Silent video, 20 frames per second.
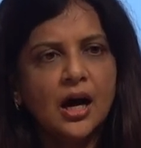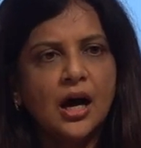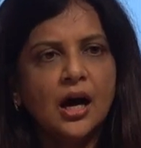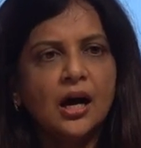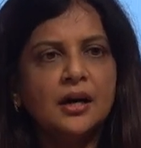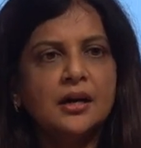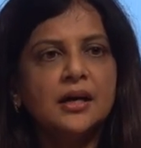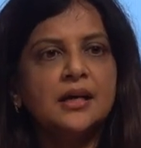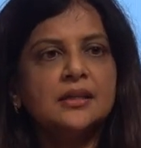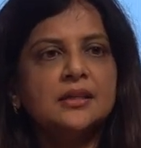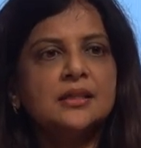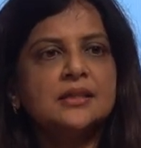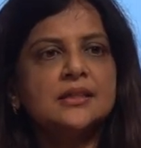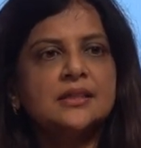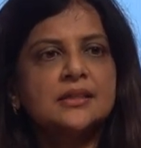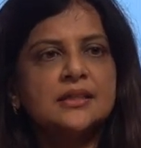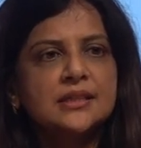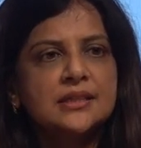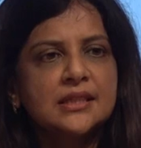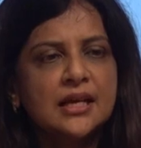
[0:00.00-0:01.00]
And this
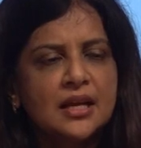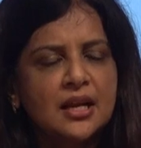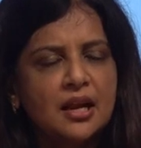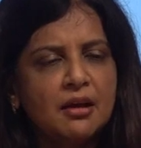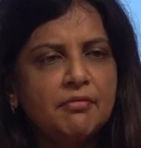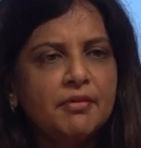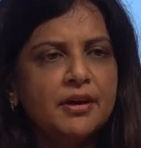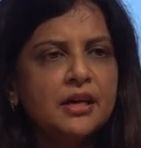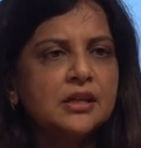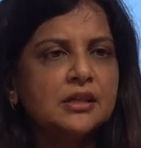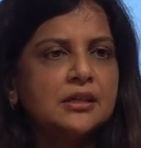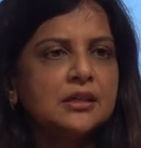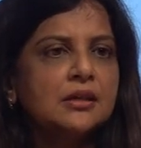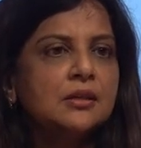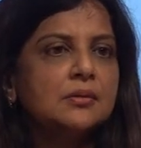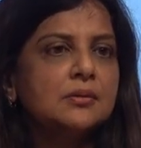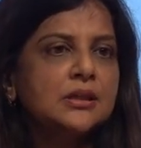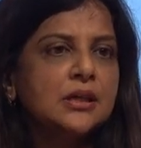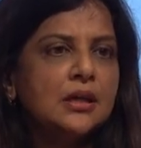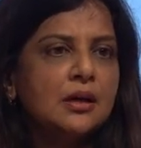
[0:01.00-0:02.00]
is a
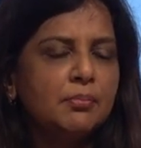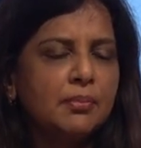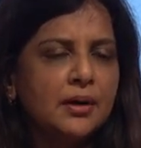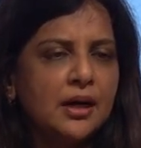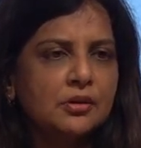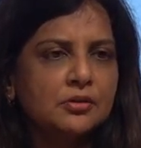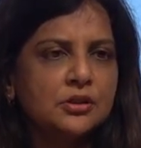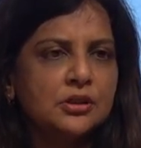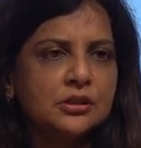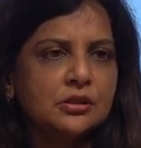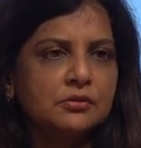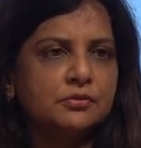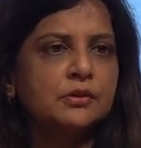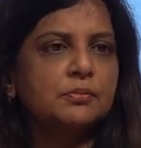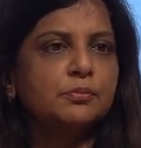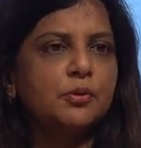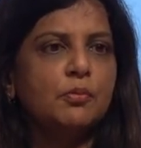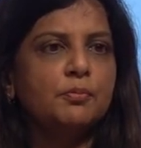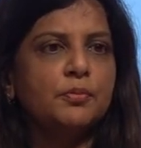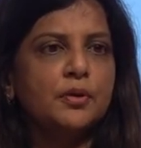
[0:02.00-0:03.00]
significant amount of the
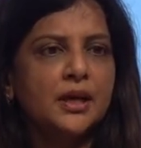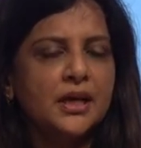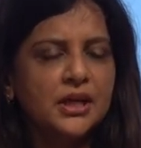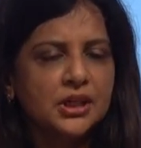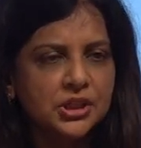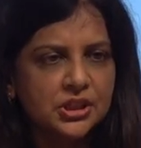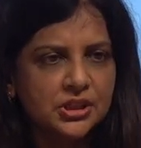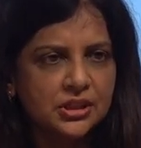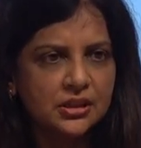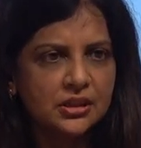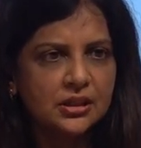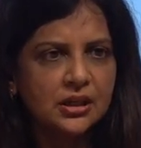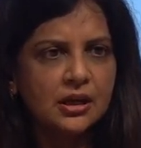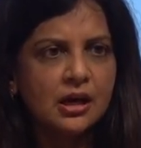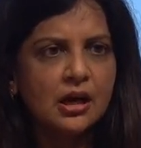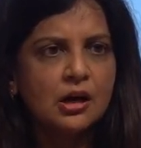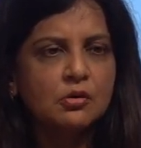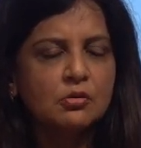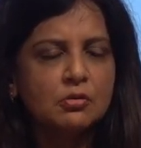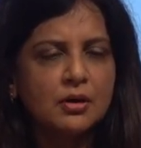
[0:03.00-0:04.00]
population
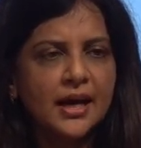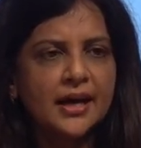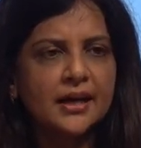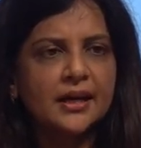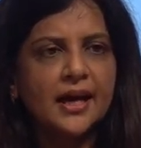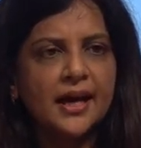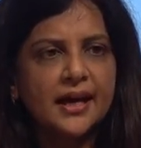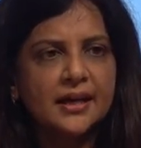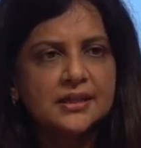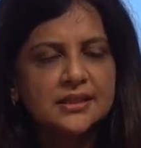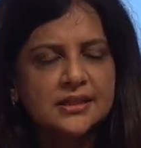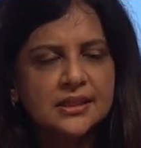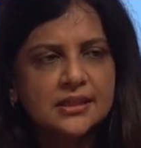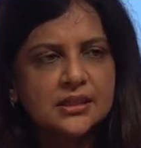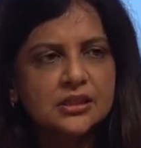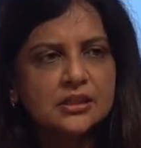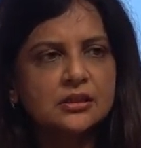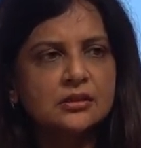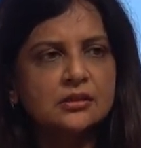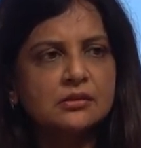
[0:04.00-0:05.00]
who lack
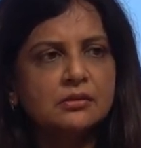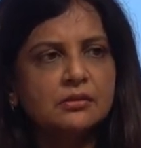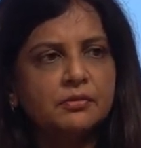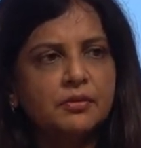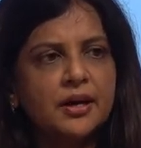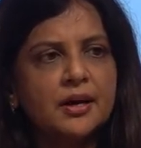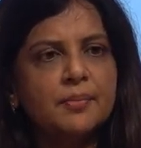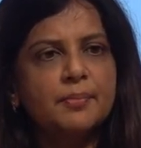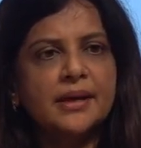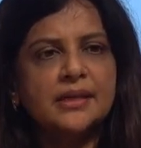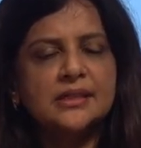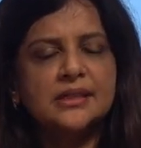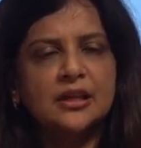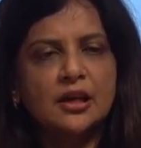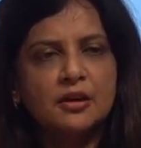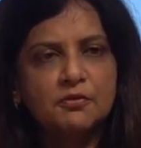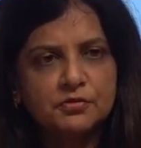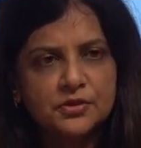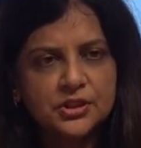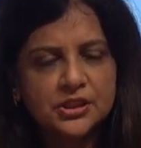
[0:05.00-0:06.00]
access to very basic
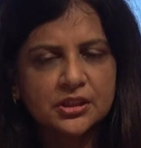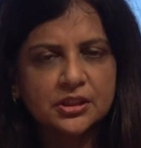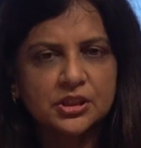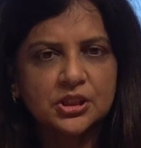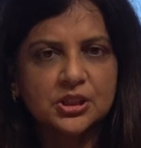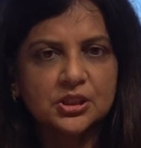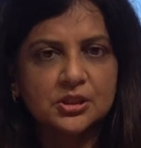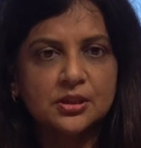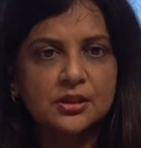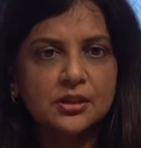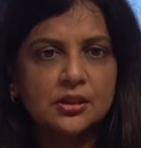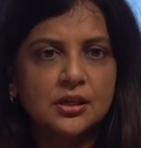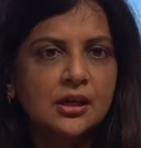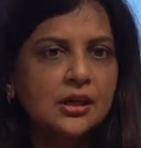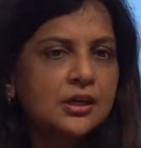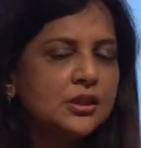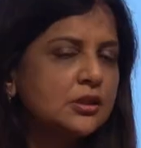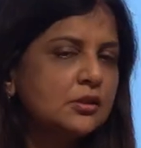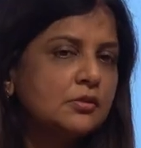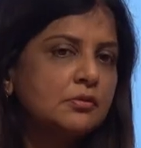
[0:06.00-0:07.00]
infrastructure.
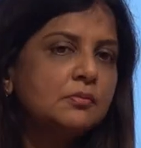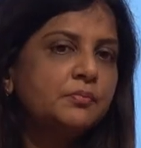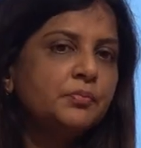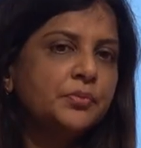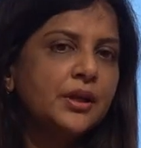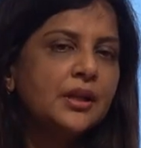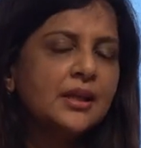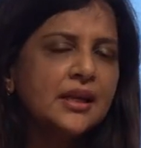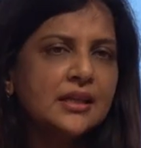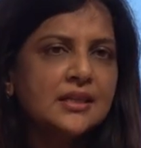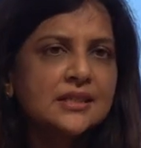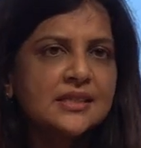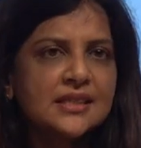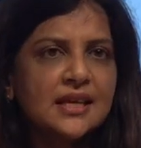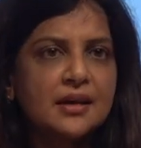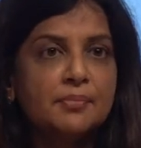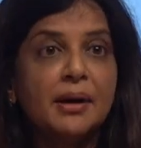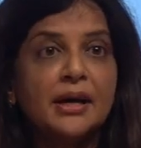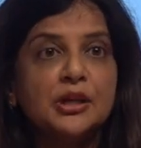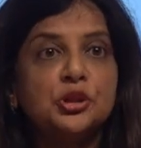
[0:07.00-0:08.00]
So let's
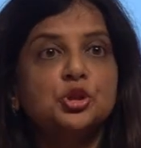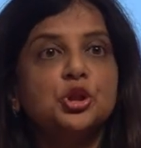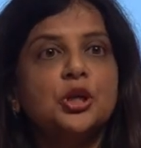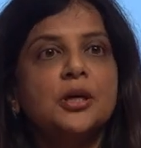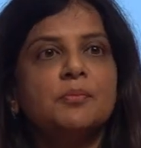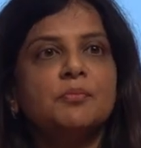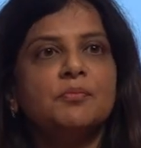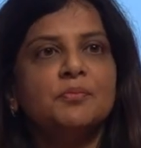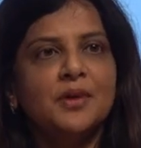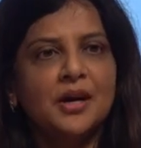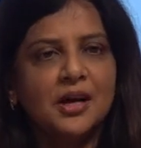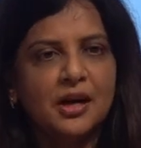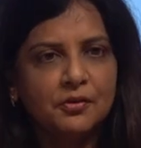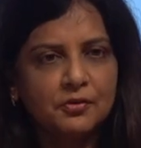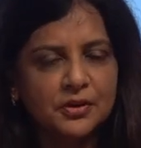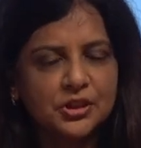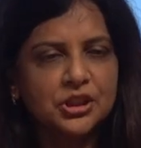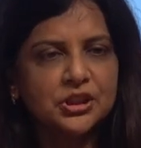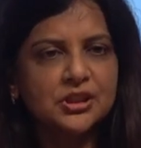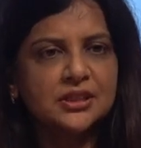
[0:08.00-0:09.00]
say my dream,
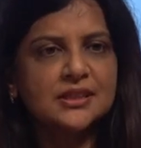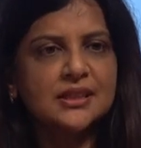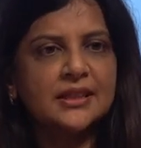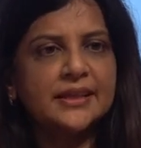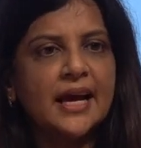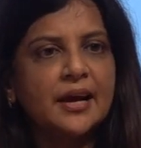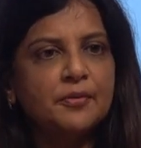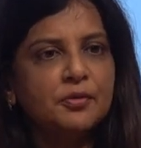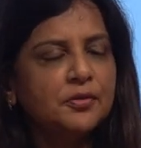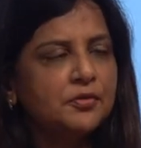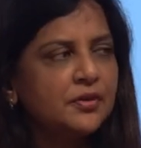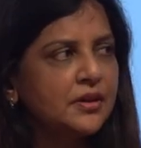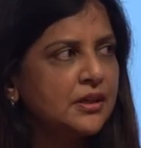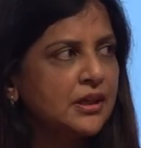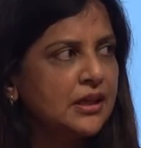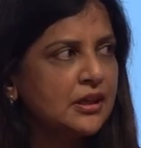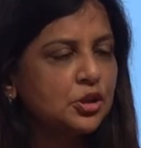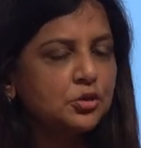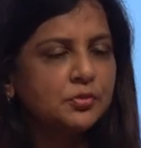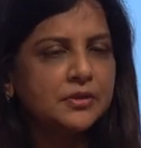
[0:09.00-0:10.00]
which is that everyone
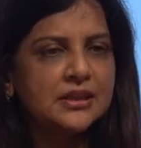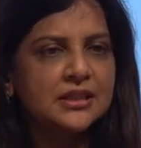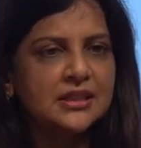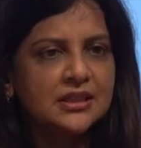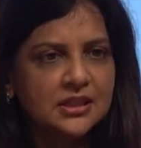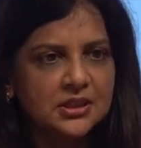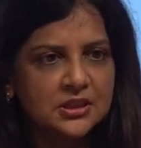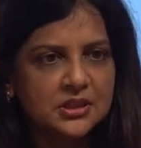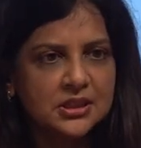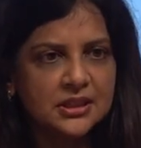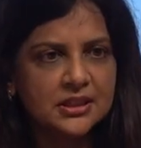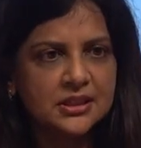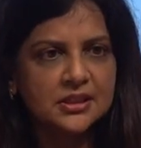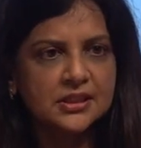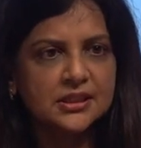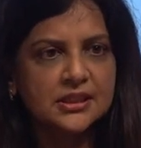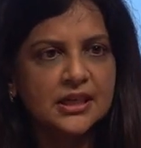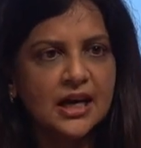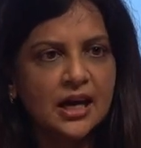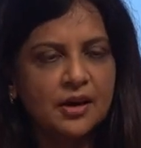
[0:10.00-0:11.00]
in 20, 30
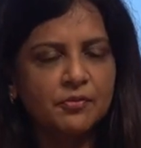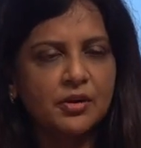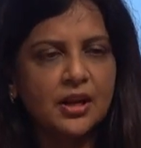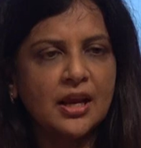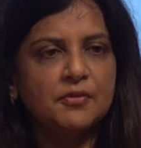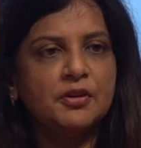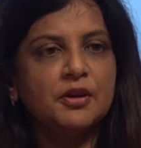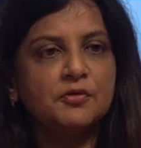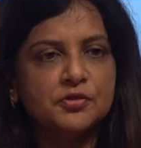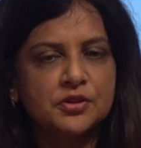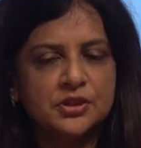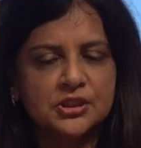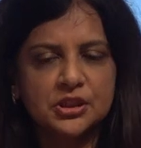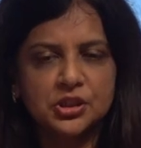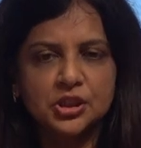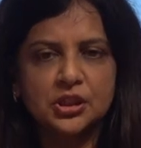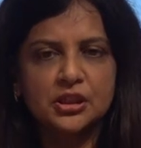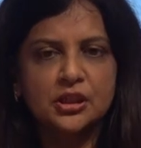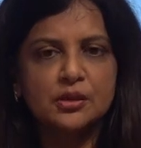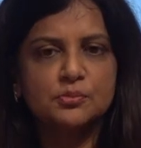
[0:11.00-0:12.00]
years' time will have
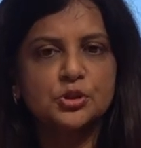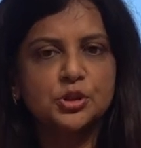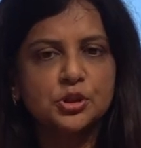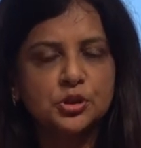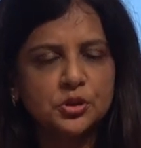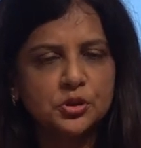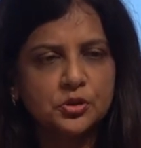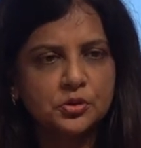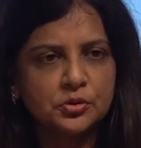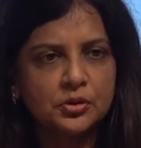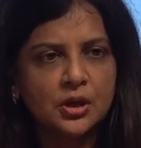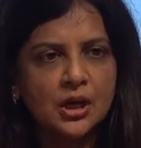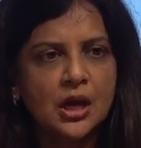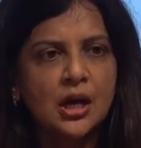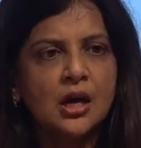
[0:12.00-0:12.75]
infrastructure comes through.